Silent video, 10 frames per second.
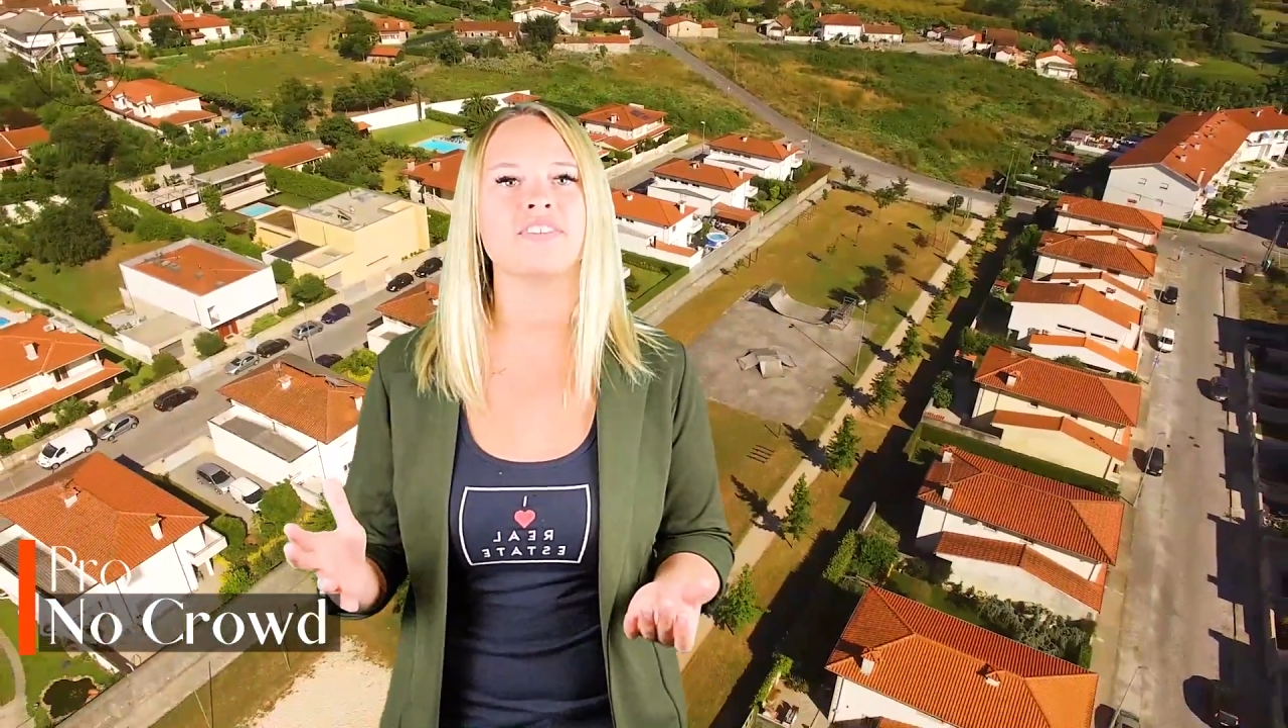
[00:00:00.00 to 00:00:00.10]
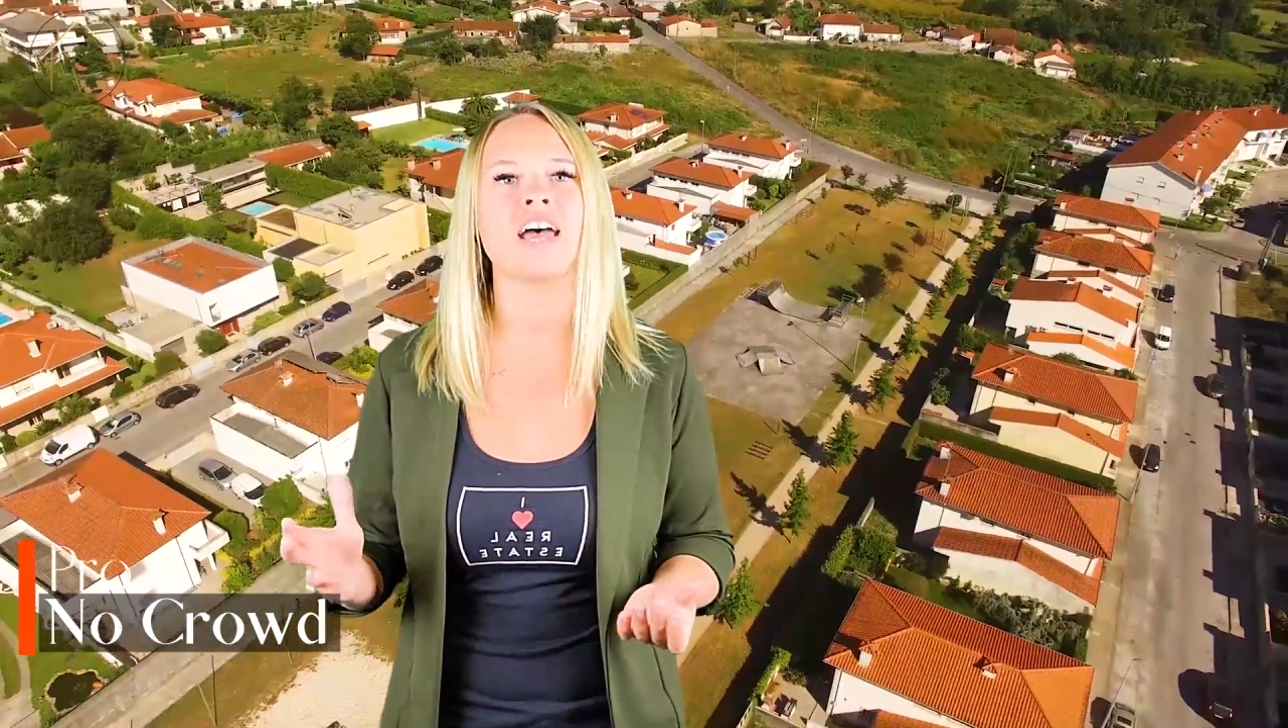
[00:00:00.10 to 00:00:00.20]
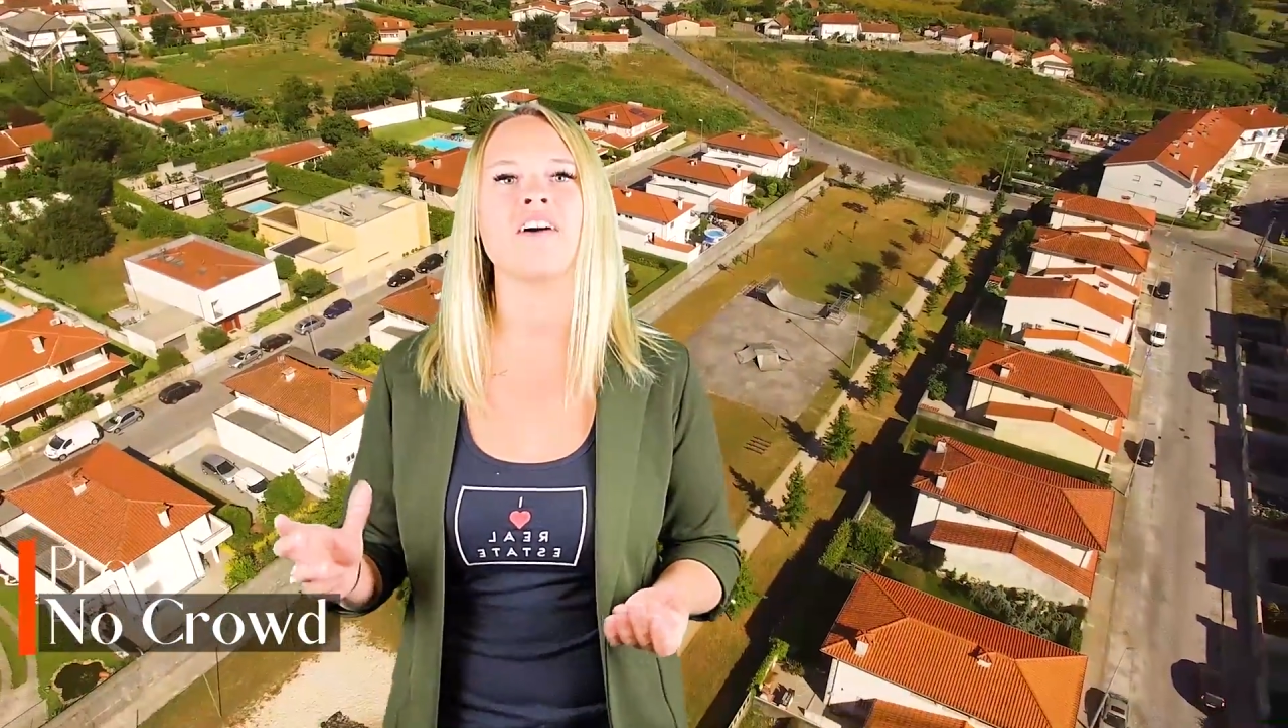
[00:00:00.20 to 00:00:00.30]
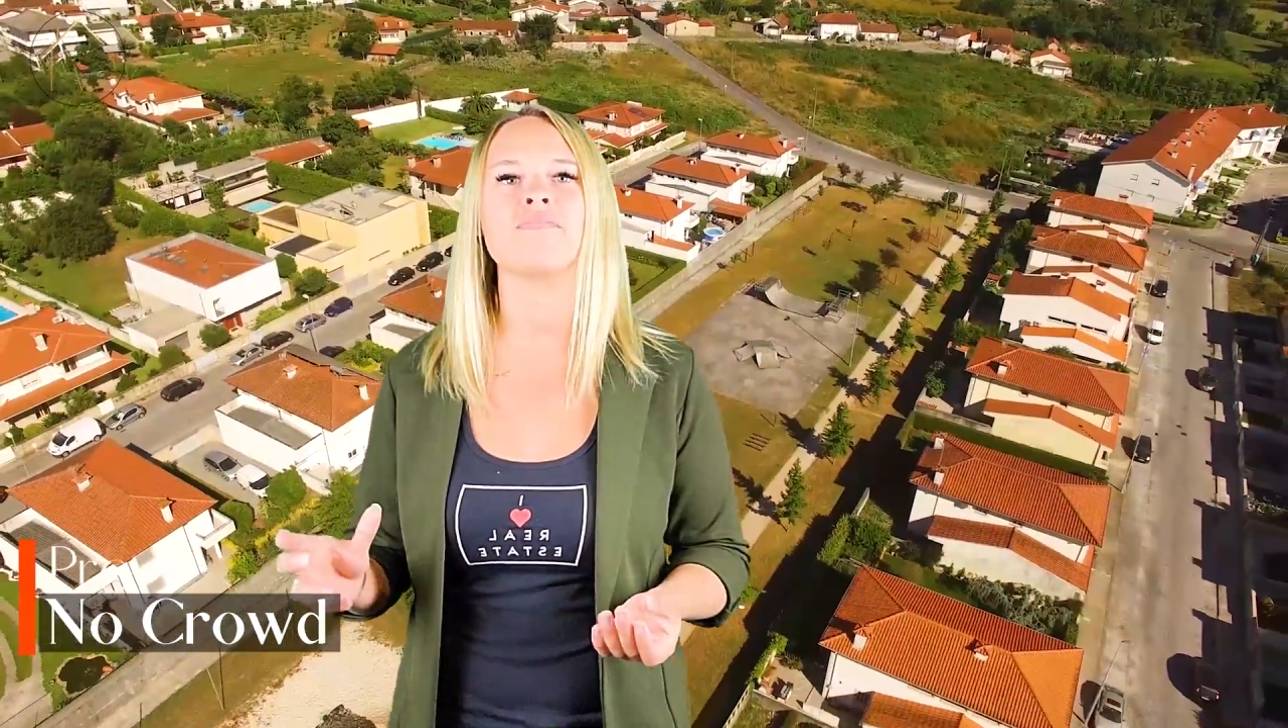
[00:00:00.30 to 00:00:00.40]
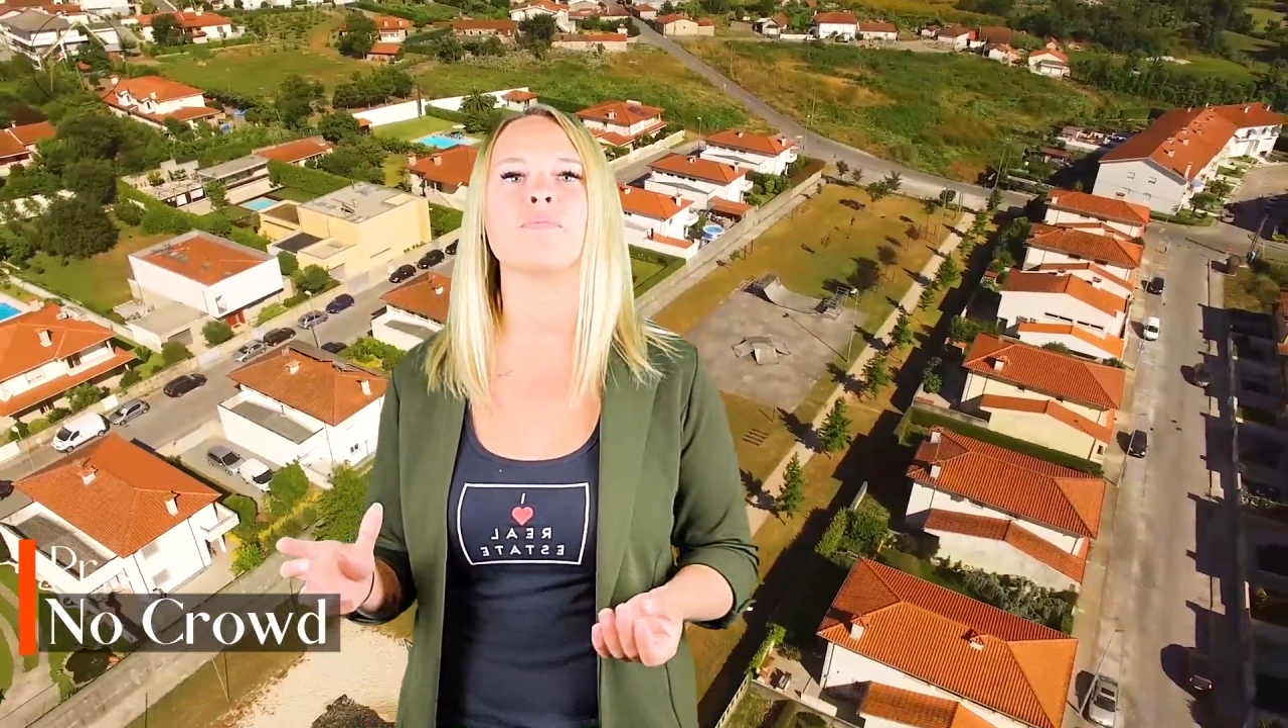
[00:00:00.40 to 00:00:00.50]
to
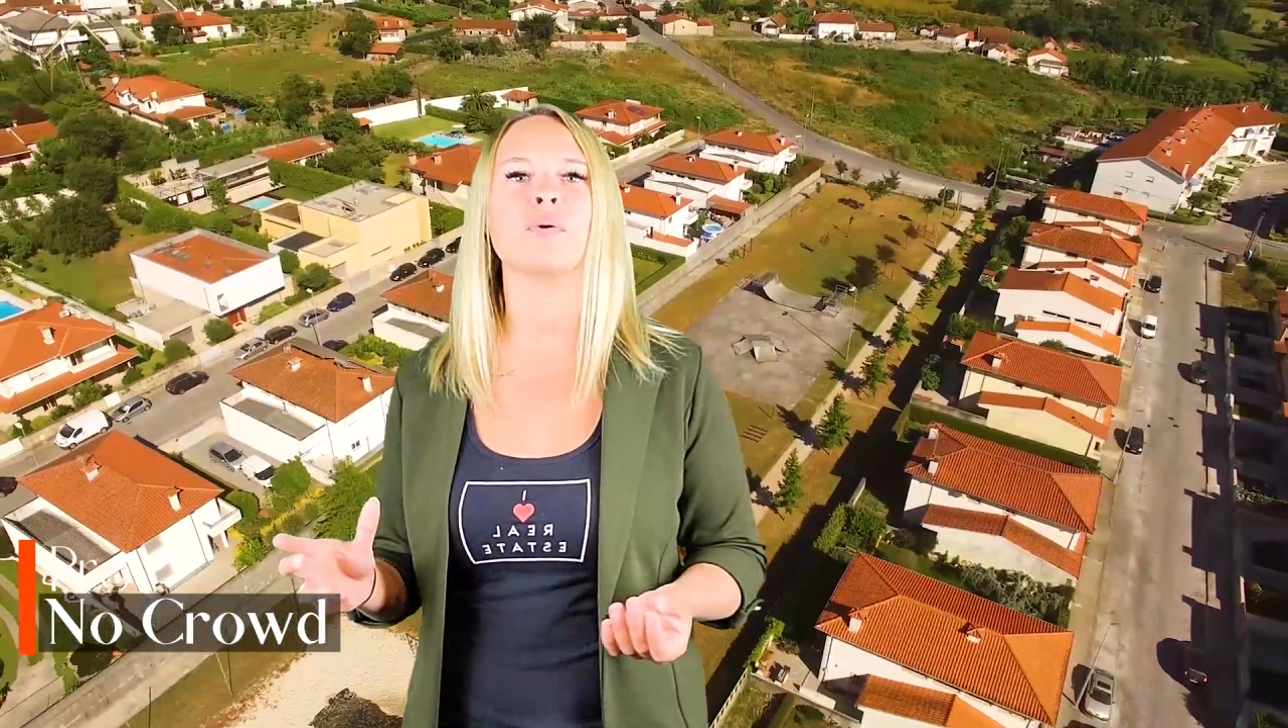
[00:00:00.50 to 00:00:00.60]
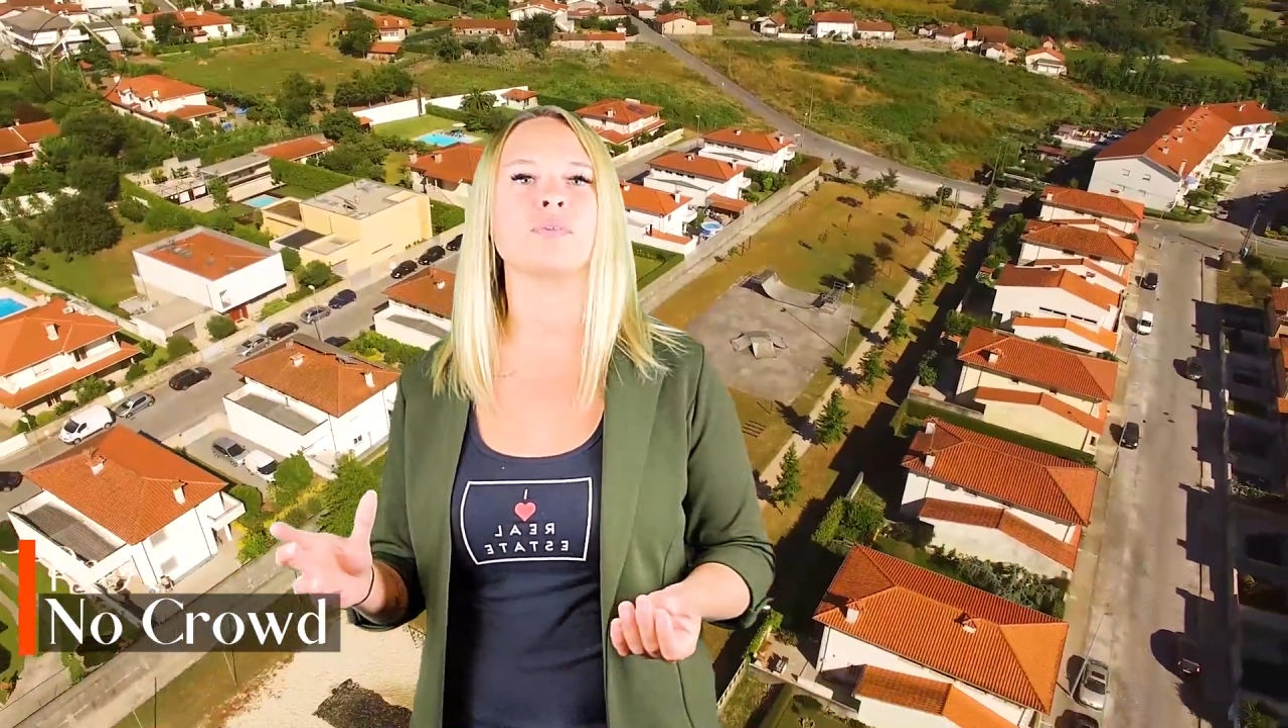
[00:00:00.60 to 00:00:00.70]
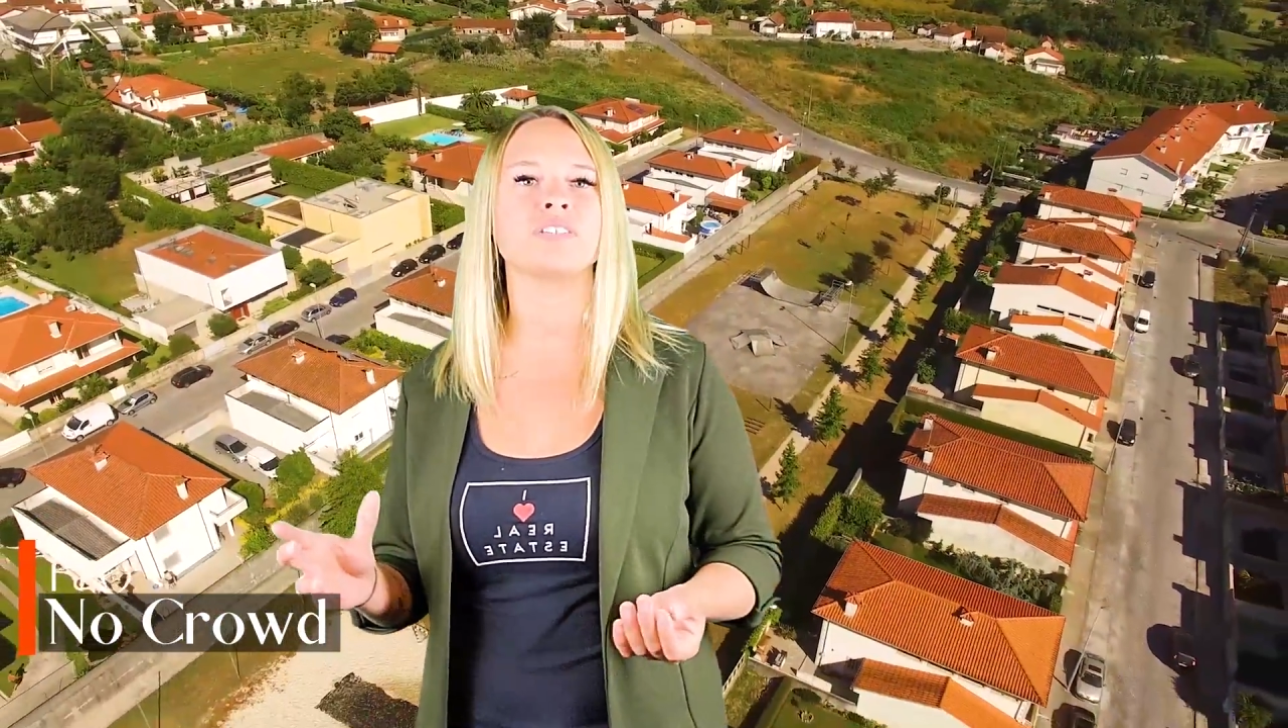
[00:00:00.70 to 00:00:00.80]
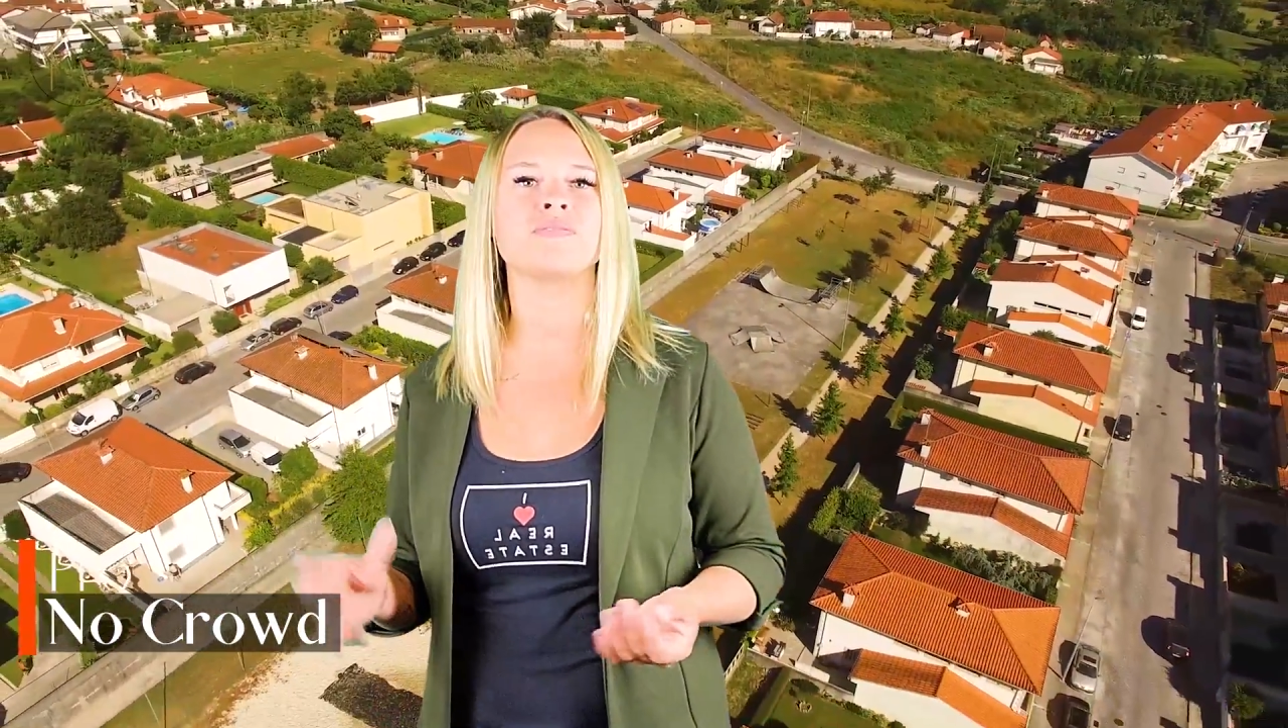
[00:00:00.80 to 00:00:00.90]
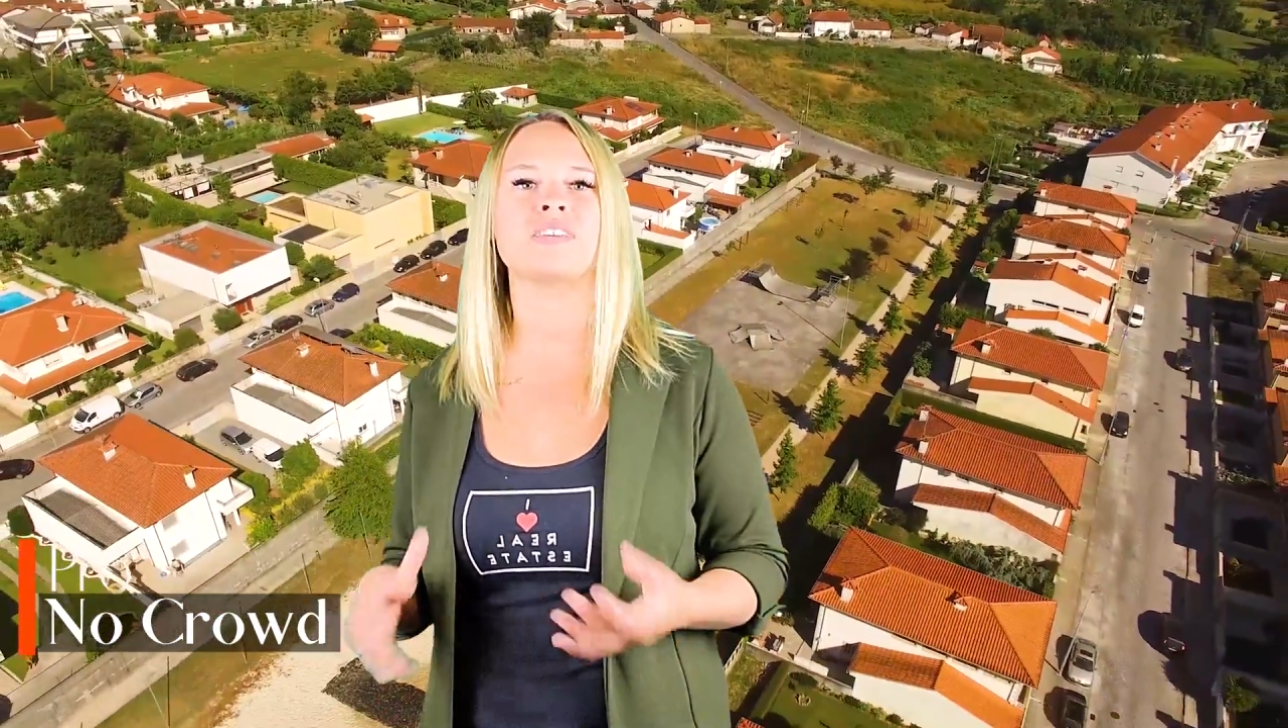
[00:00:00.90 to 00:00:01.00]
have
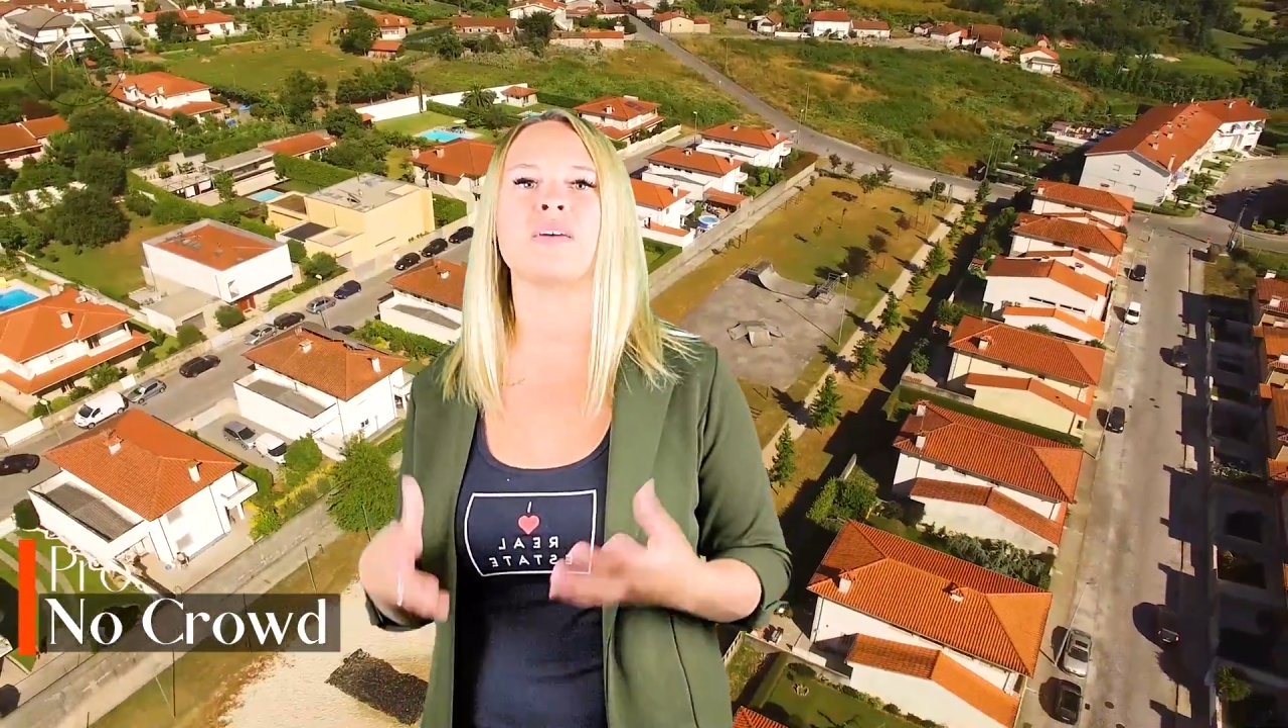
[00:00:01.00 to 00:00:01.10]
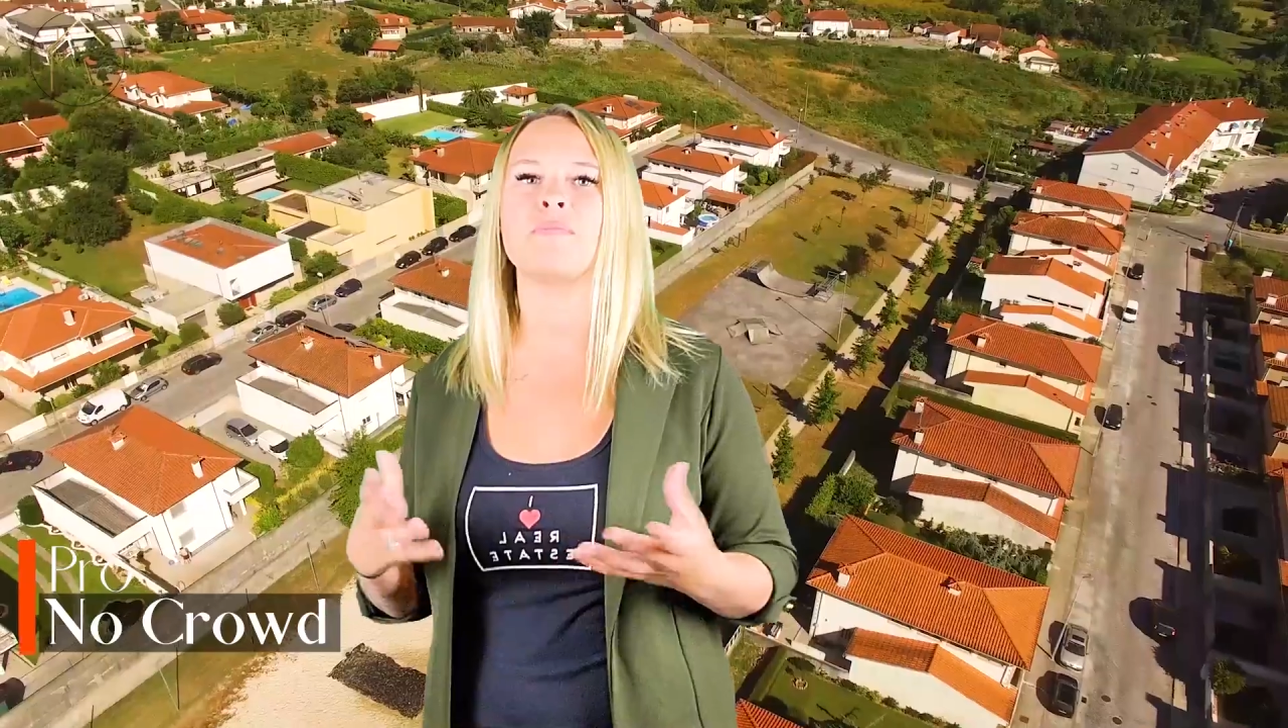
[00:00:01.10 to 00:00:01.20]
most of the